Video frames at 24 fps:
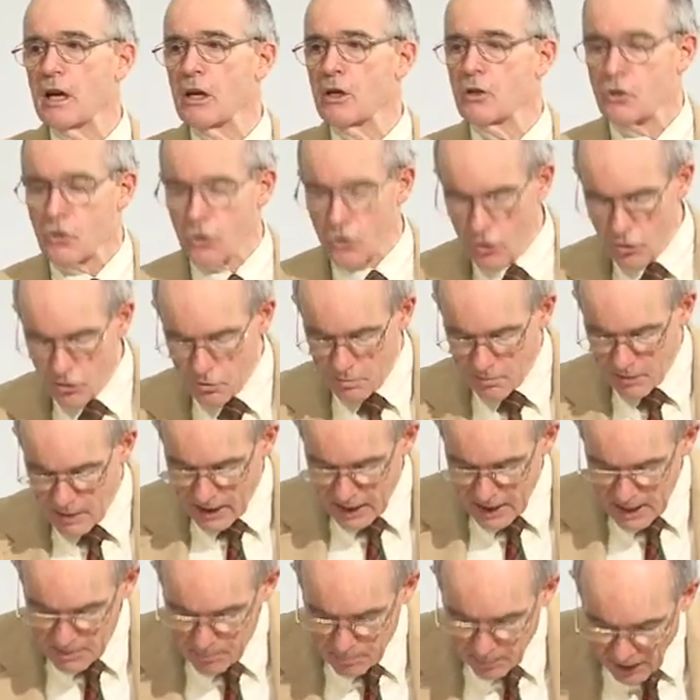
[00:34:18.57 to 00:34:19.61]
He
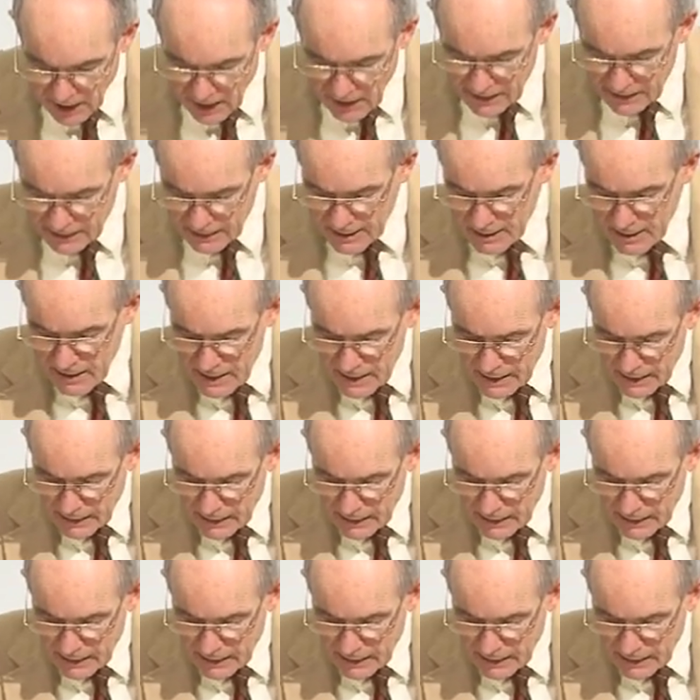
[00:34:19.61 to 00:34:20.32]
assumed a body